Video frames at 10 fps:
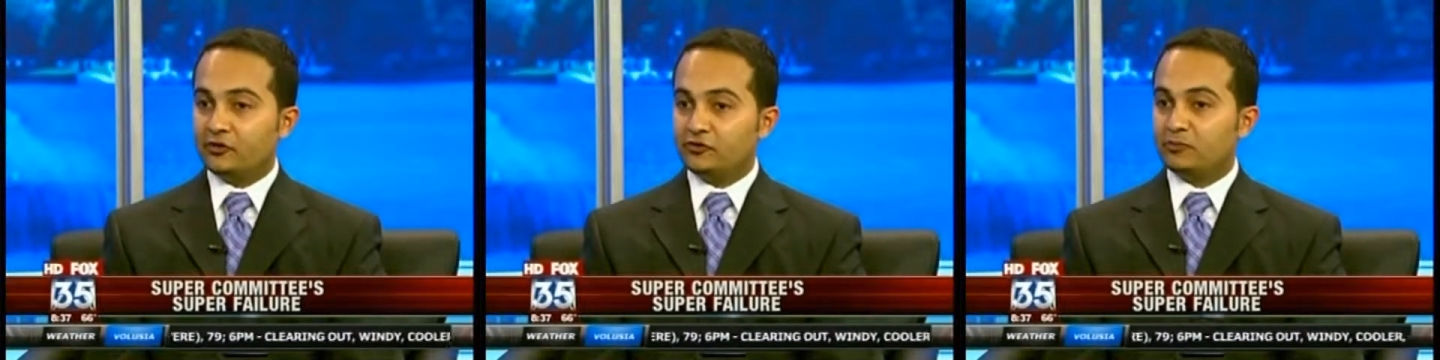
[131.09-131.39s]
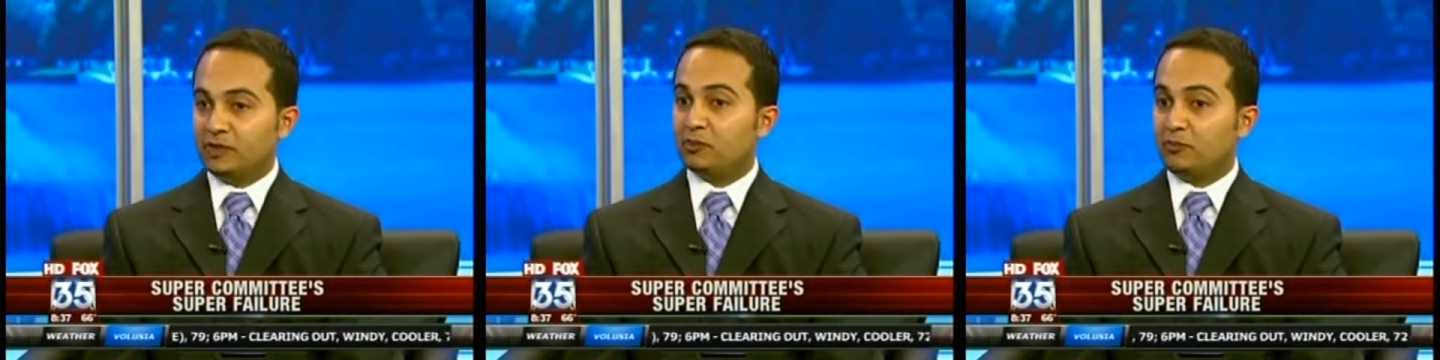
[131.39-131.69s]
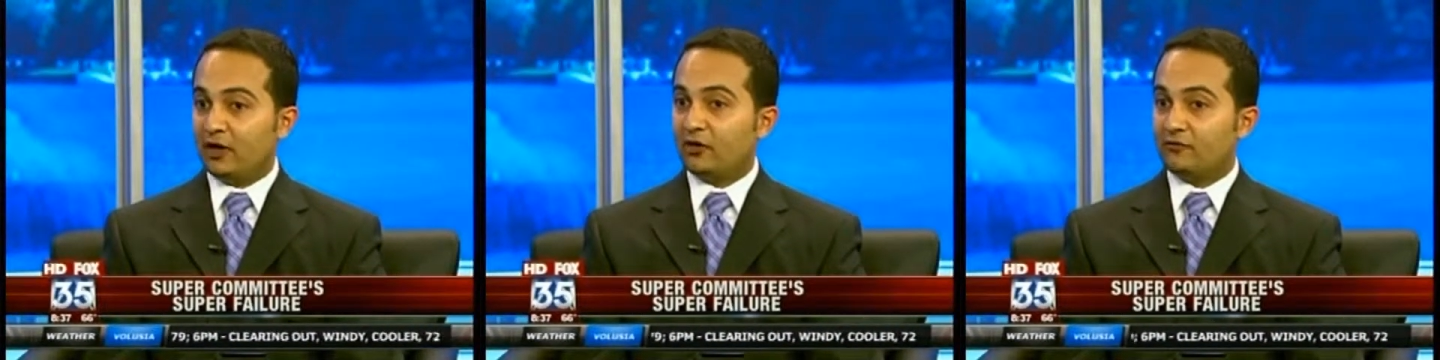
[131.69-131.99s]
you should be
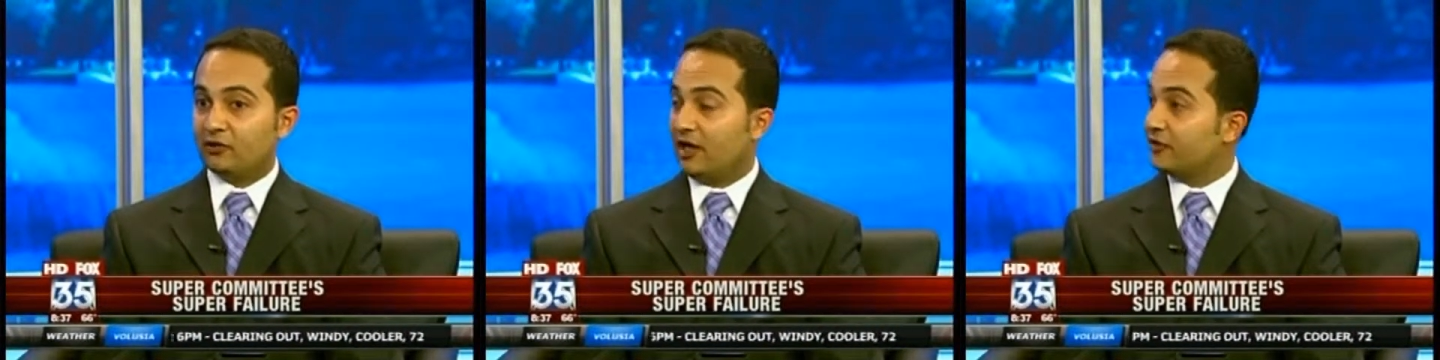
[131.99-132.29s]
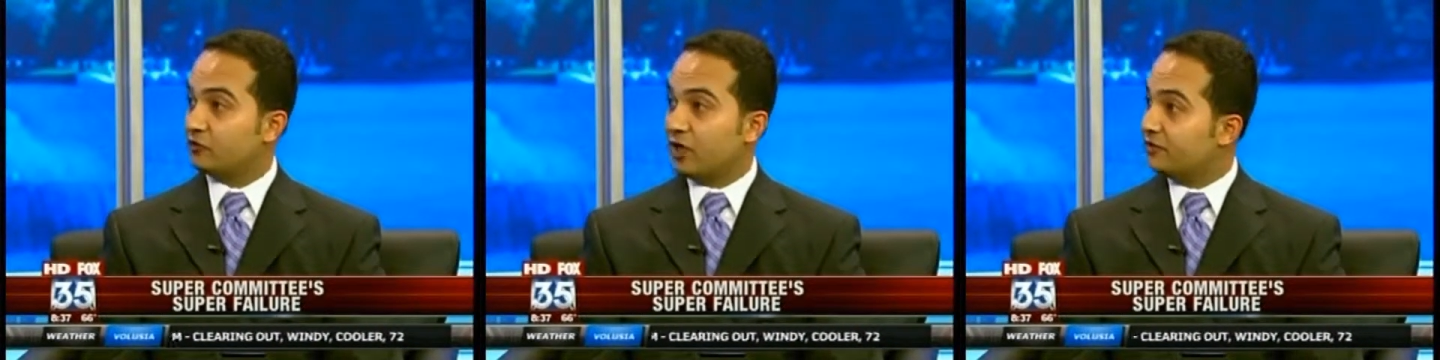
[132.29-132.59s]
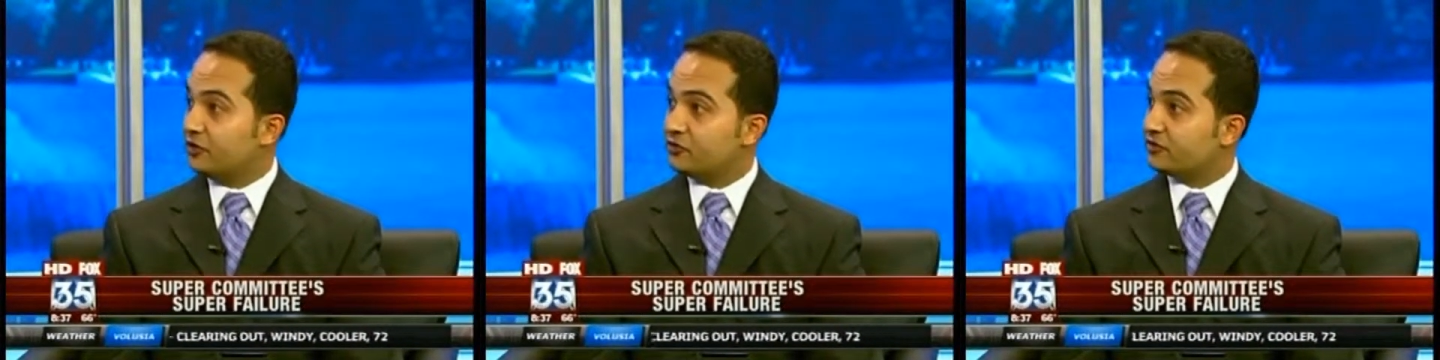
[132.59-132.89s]
prepared for less
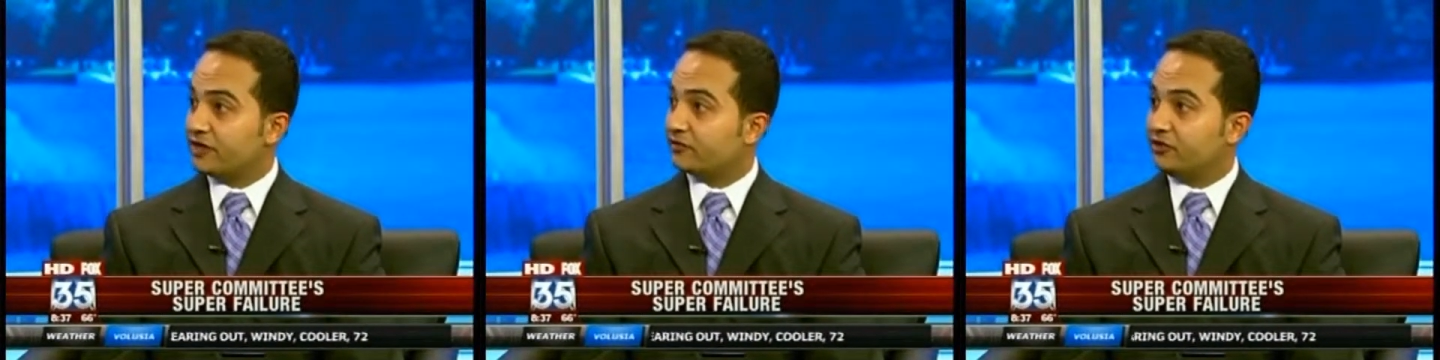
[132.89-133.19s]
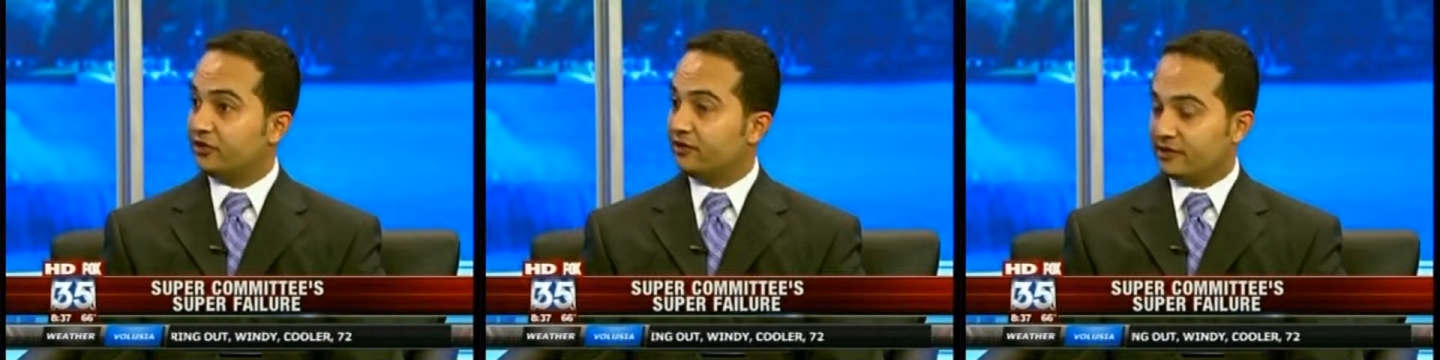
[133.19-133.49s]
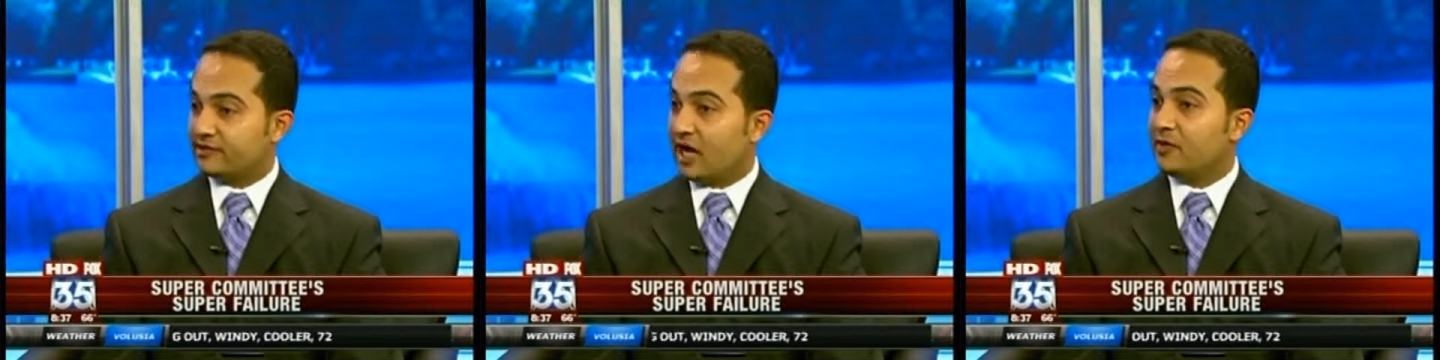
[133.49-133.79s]
revenues next year.
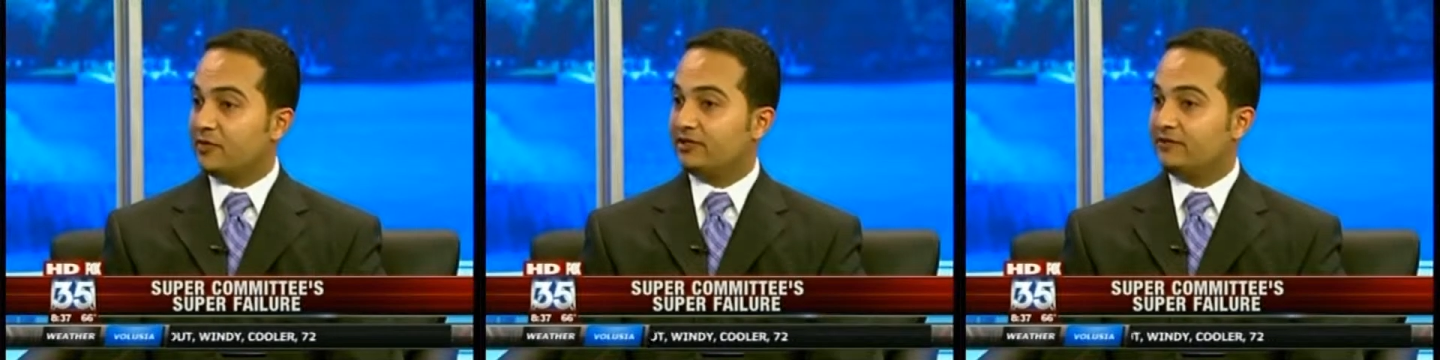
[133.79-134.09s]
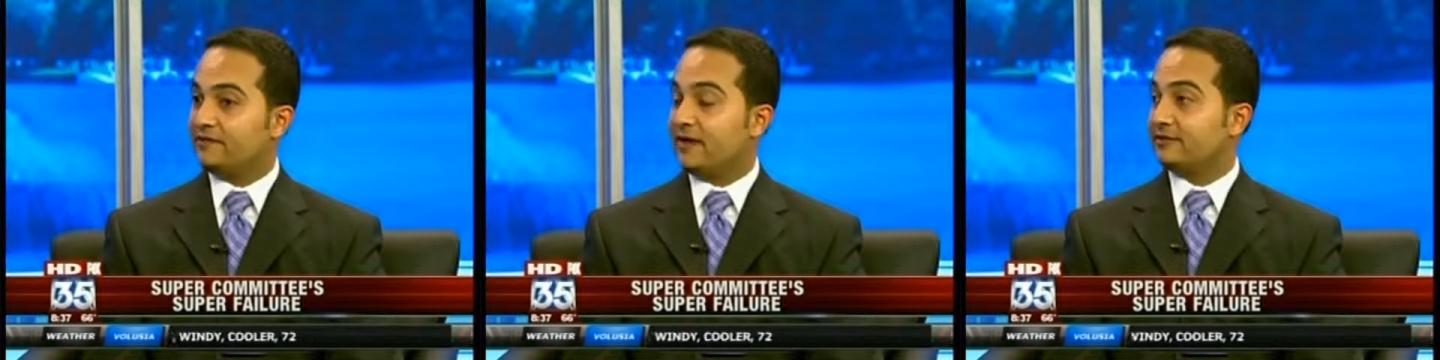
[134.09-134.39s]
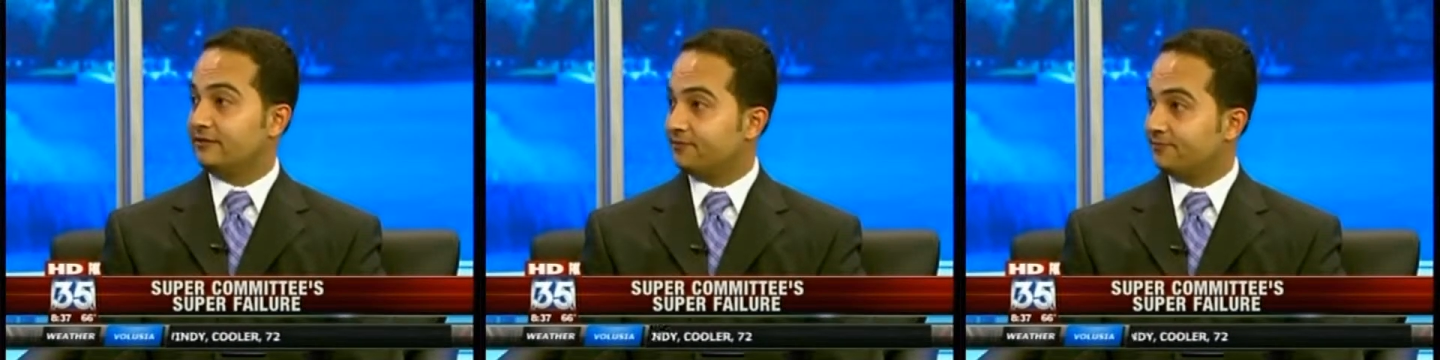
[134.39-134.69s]
It's time to be
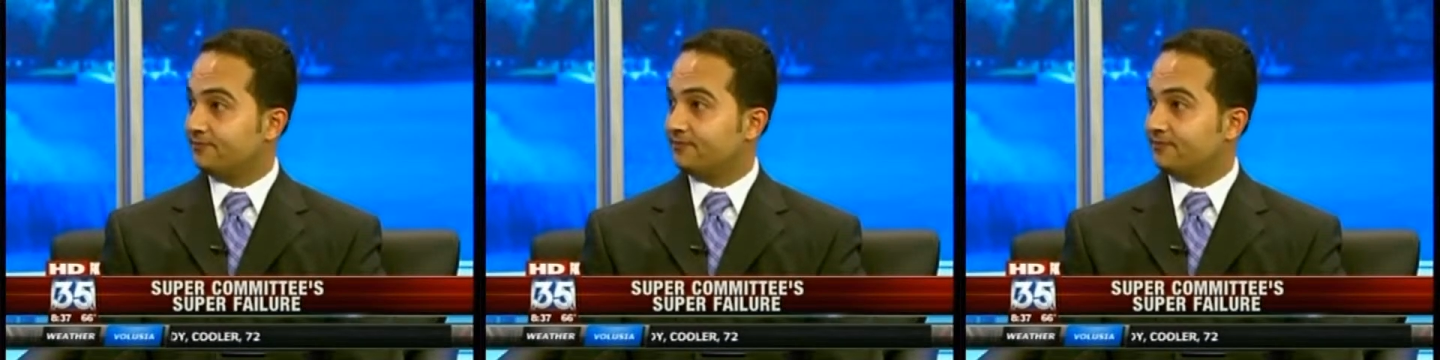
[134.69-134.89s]
defensive.